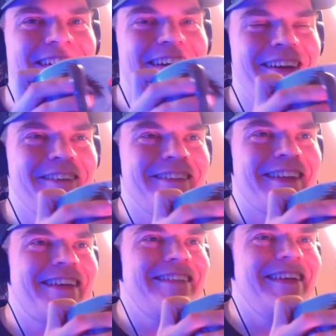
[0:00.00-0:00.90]
I know
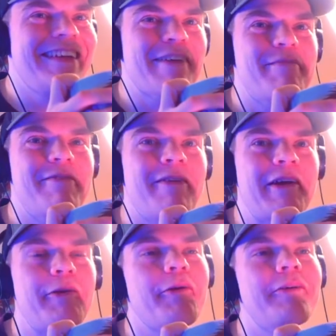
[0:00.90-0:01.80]
that it can be
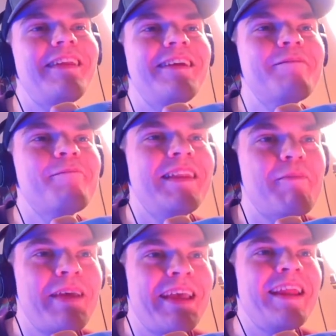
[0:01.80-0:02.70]
very daunting in the
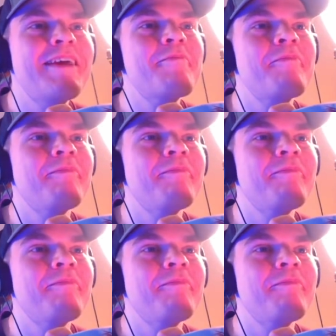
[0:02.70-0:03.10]
beginning.